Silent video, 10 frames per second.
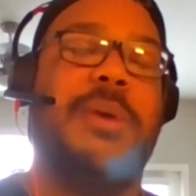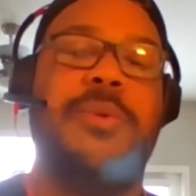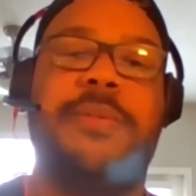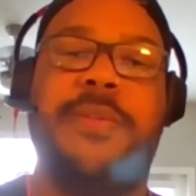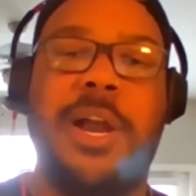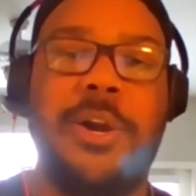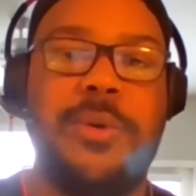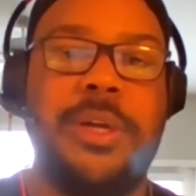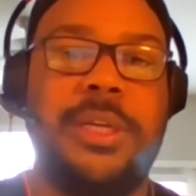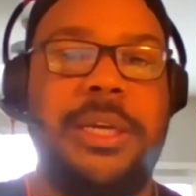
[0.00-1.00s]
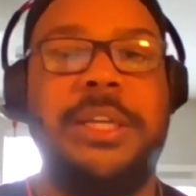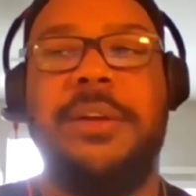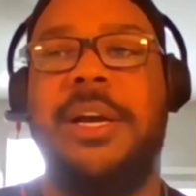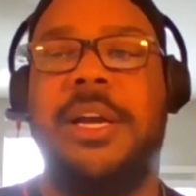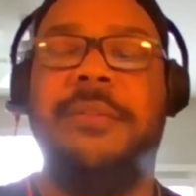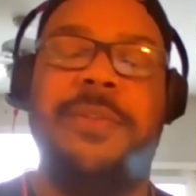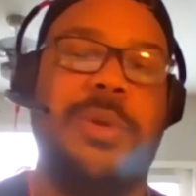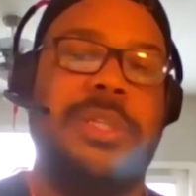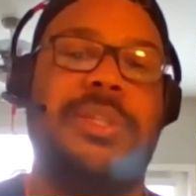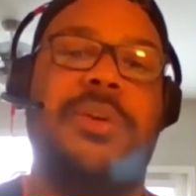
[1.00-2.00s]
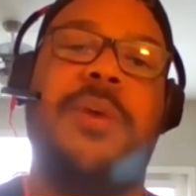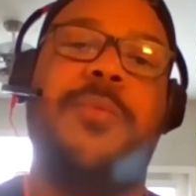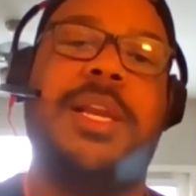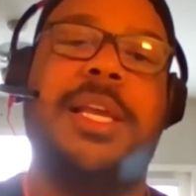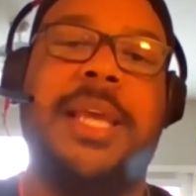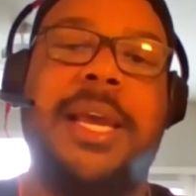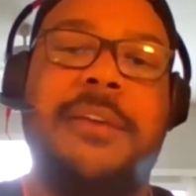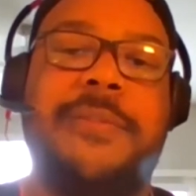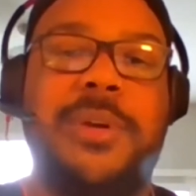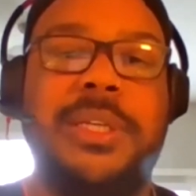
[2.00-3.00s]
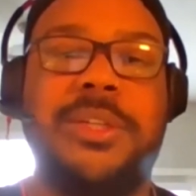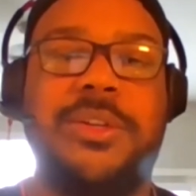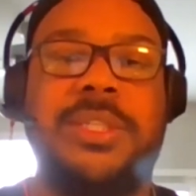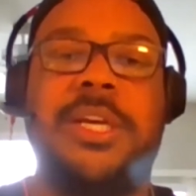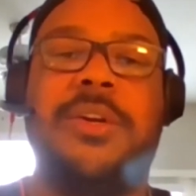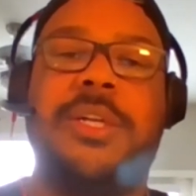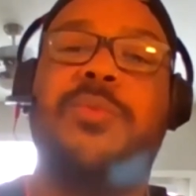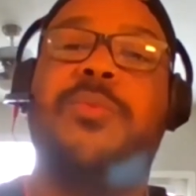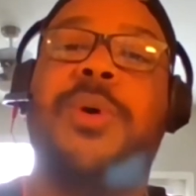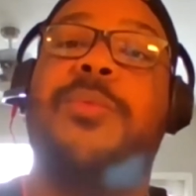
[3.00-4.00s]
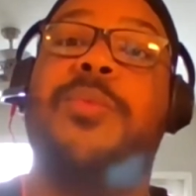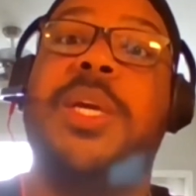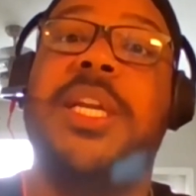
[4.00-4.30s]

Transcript: we follow a influencer and we let that influencer tell us what we